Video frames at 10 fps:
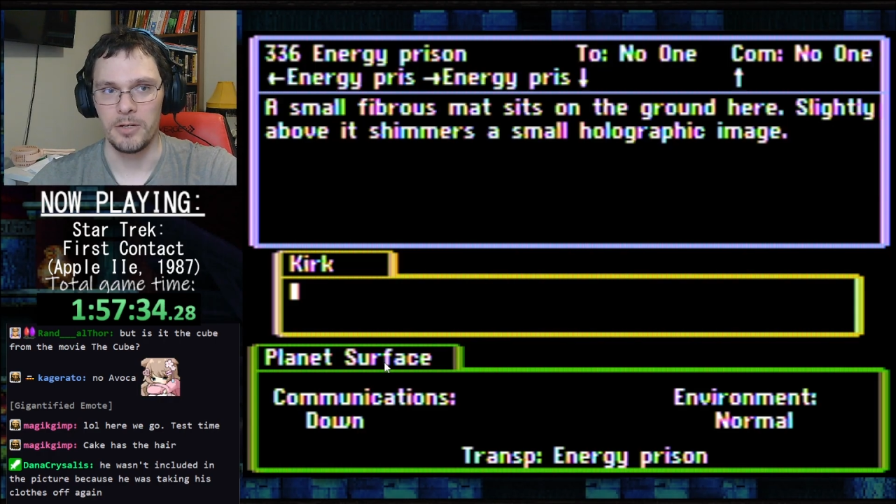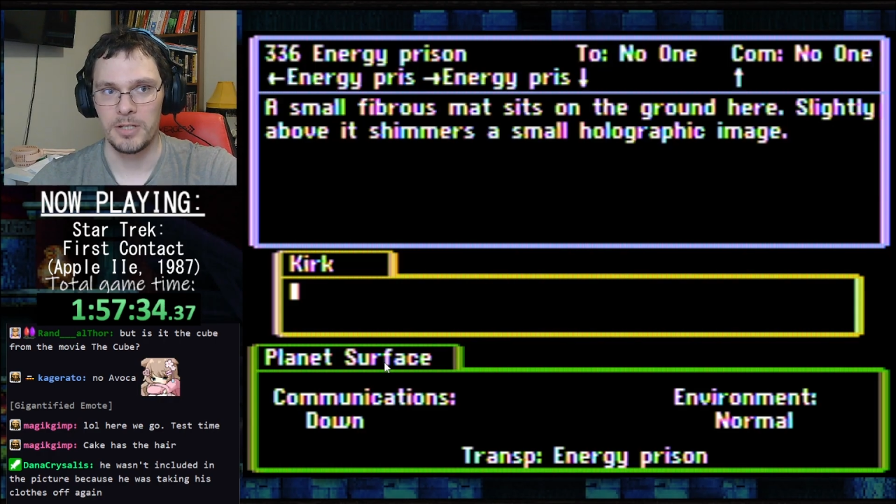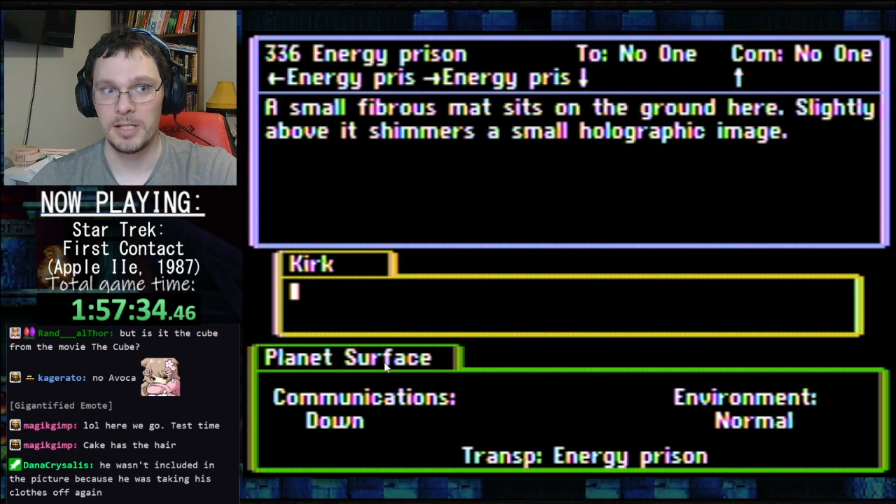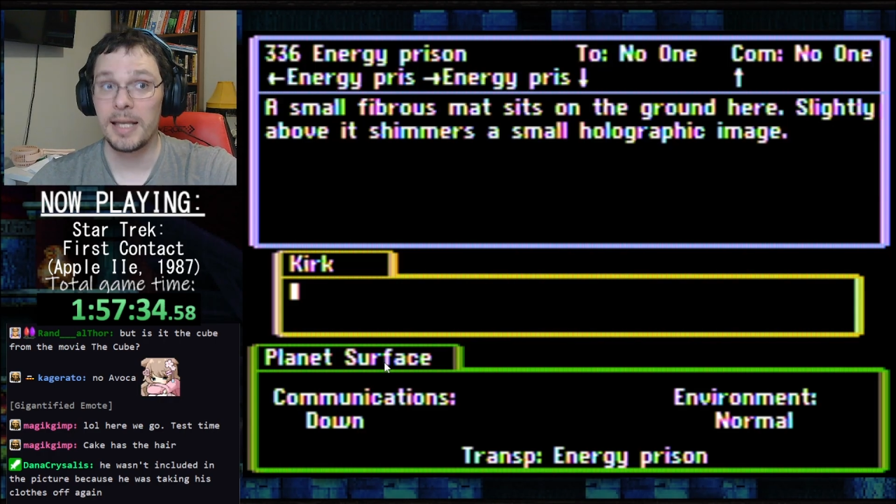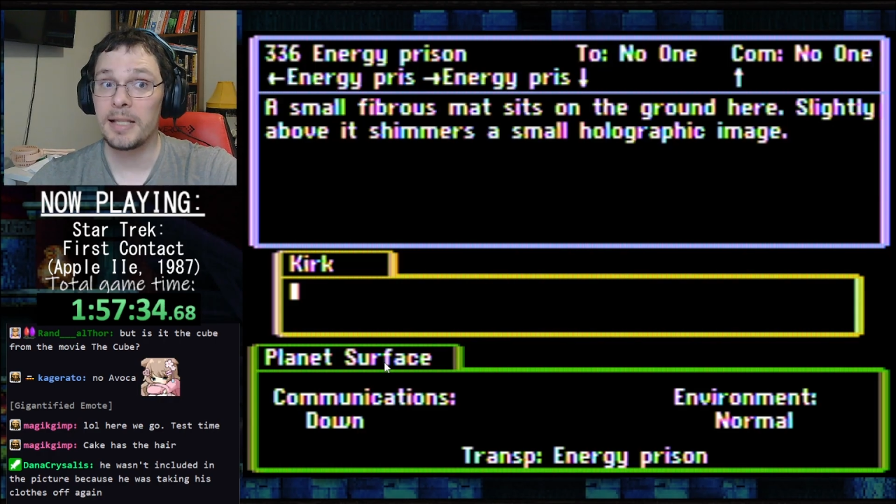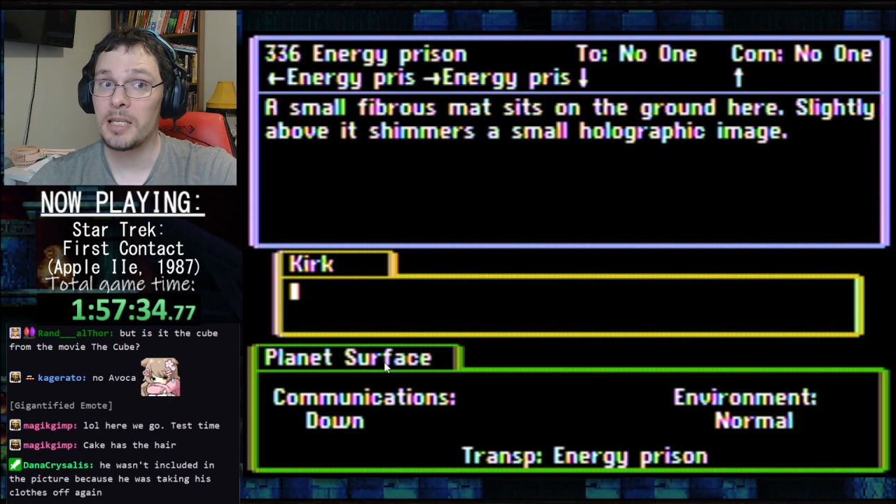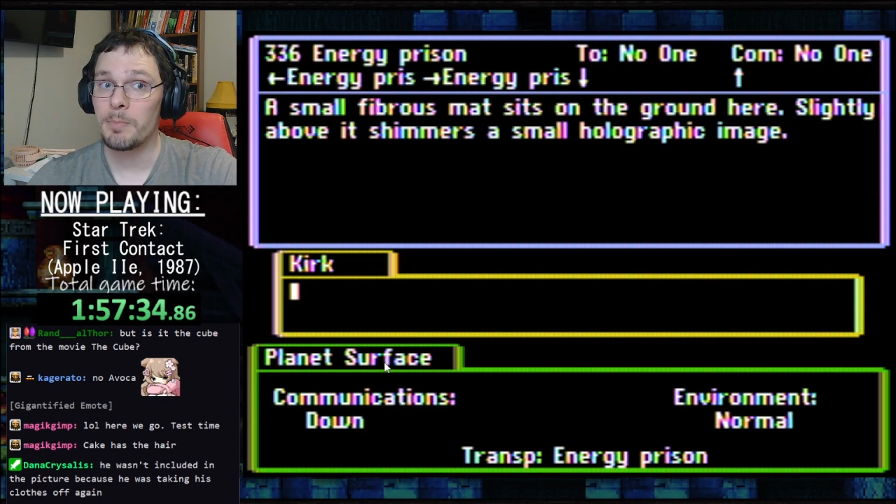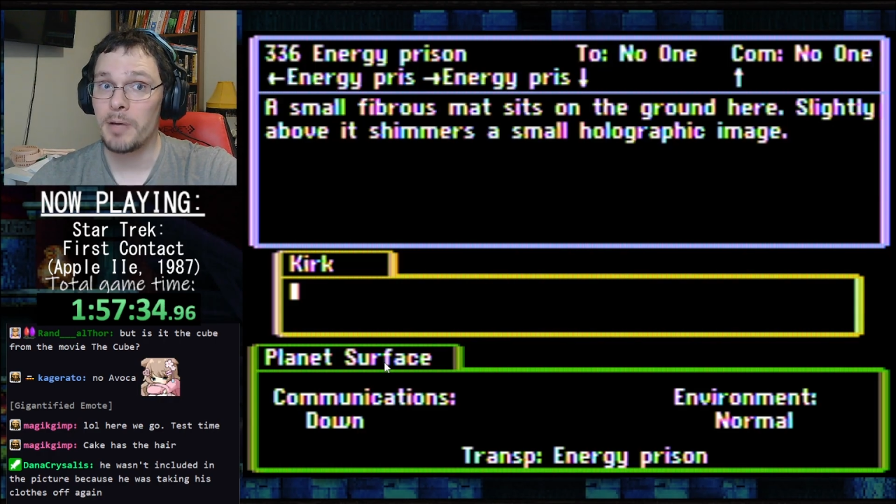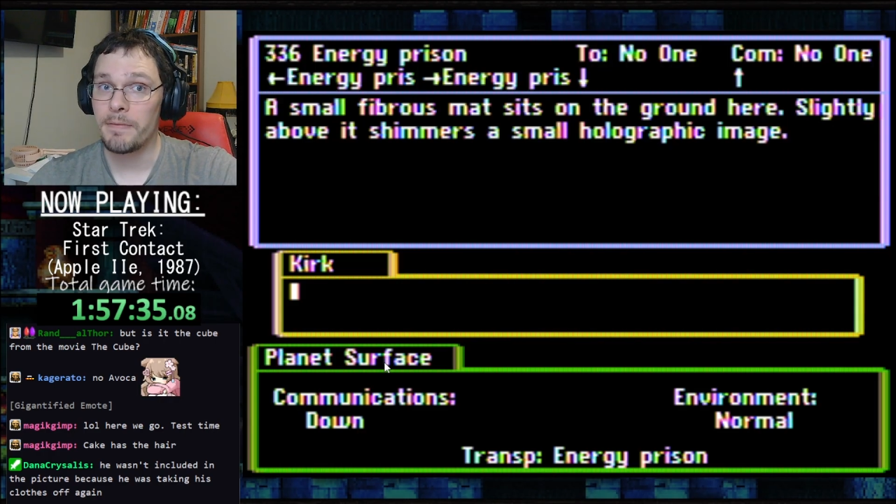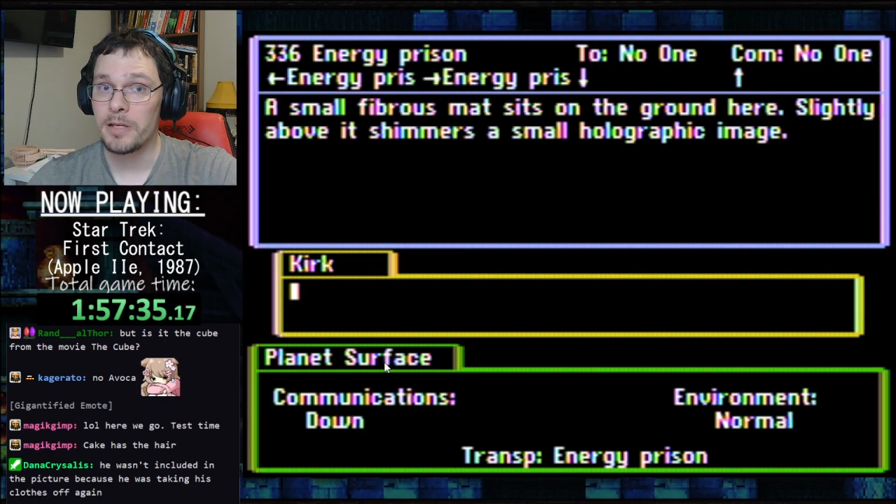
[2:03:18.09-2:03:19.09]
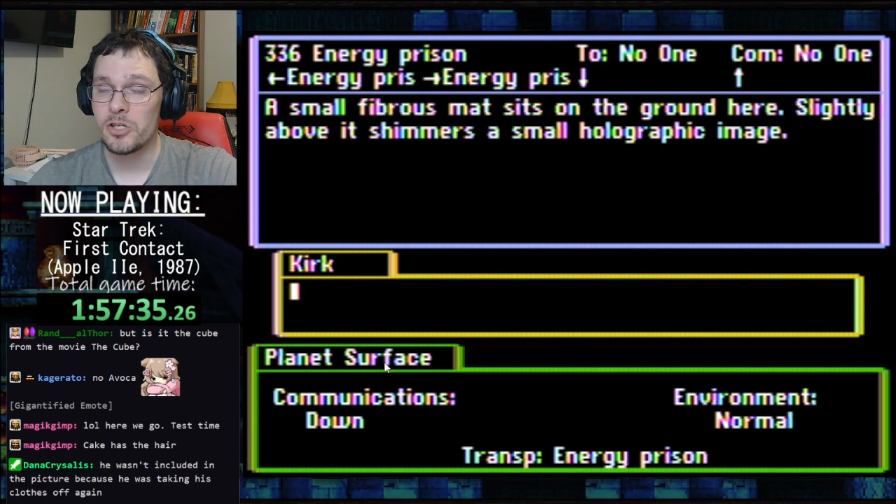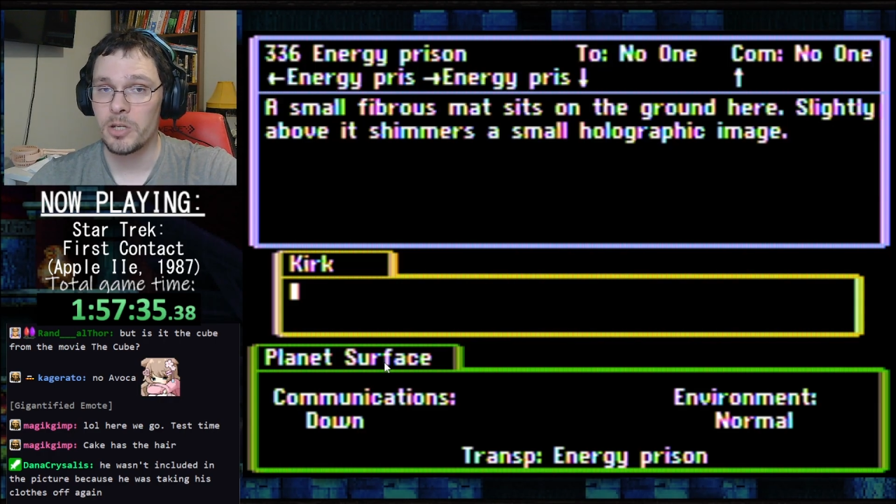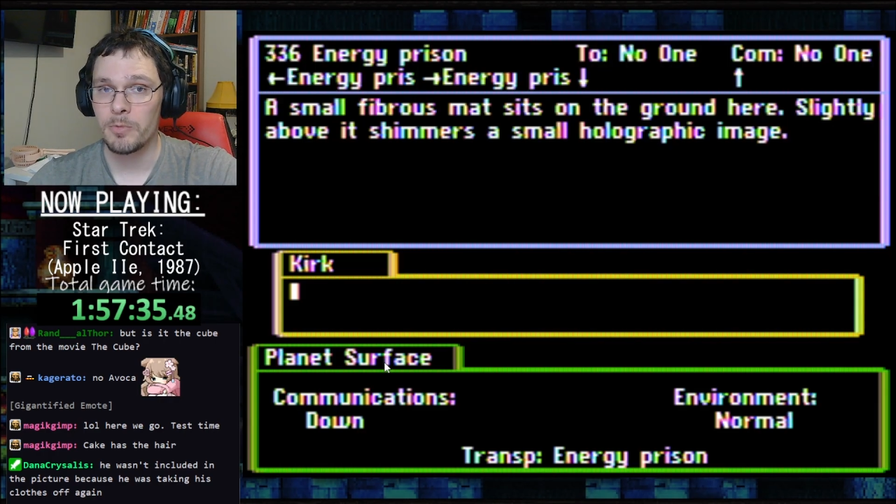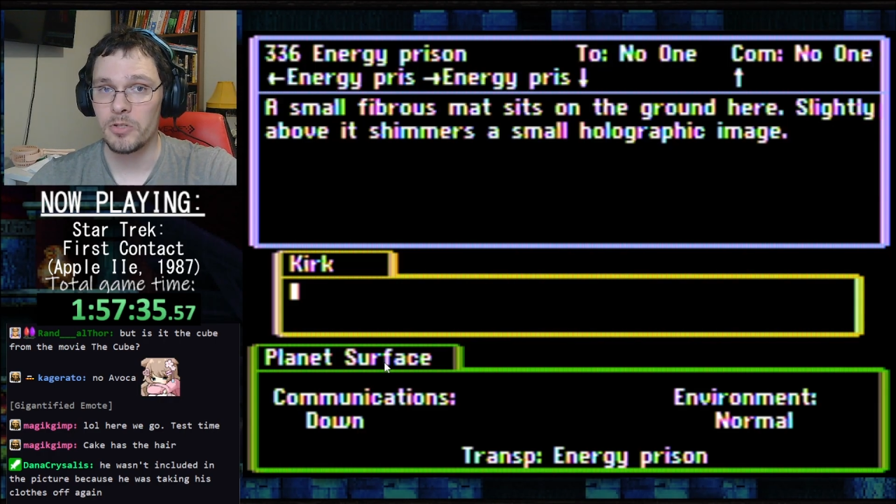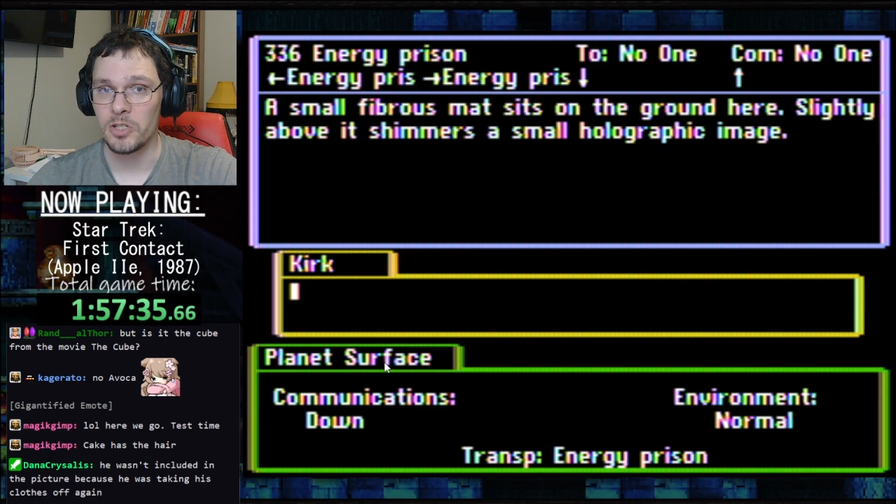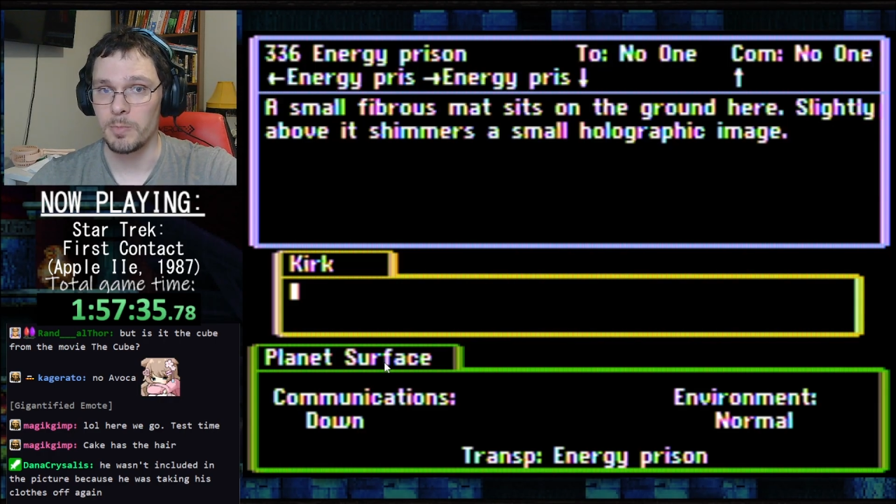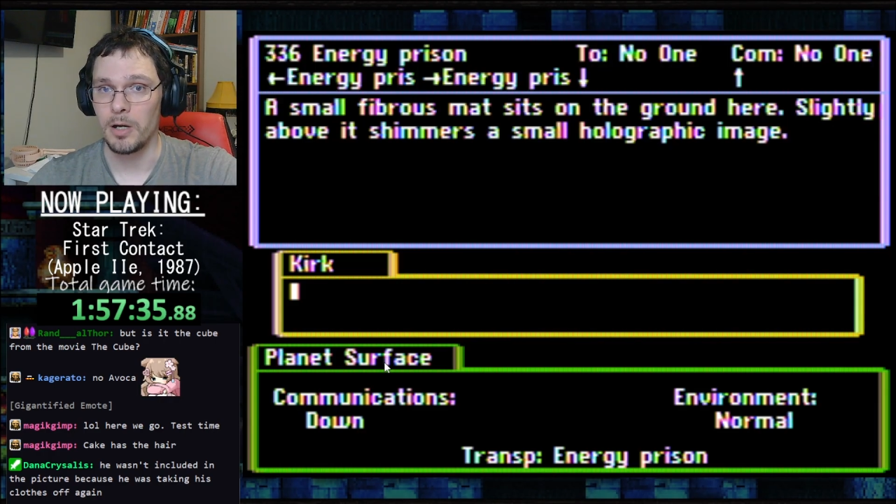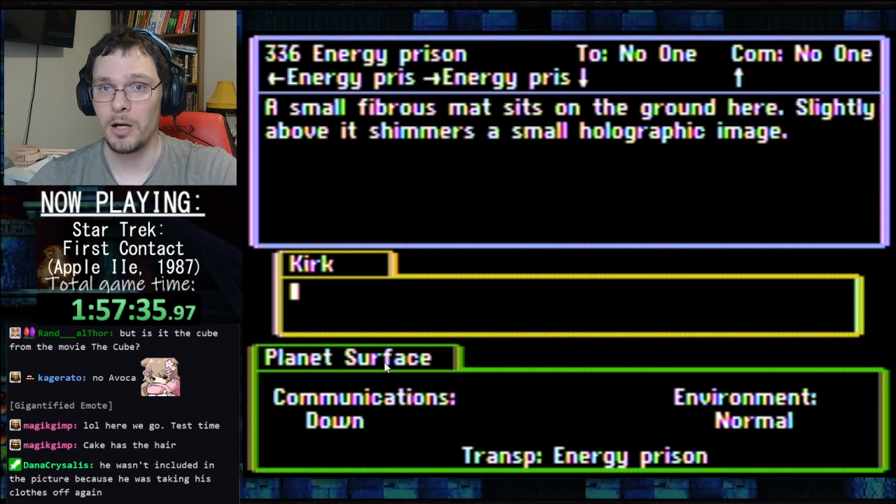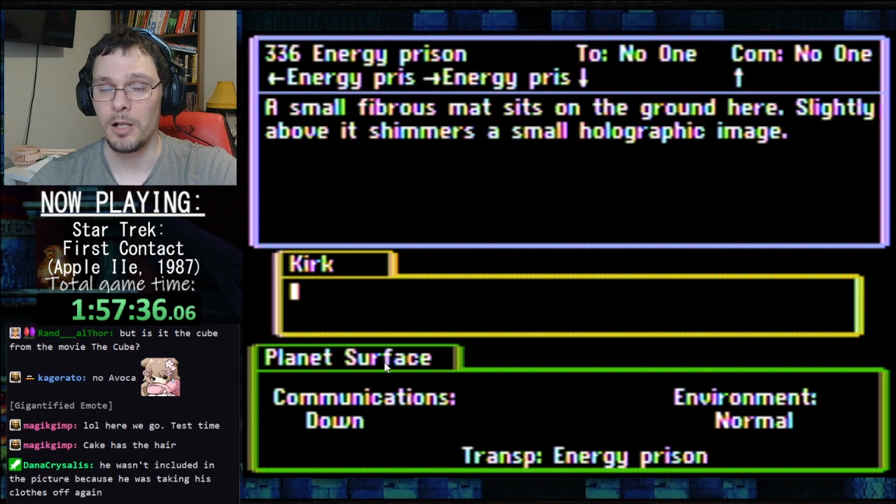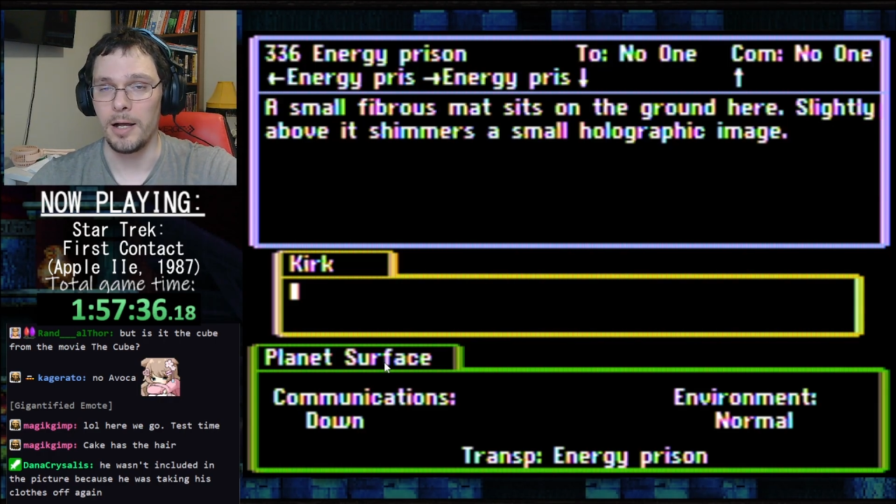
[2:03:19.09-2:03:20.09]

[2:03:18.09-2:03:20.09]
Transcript: Slightly above it shimmers a small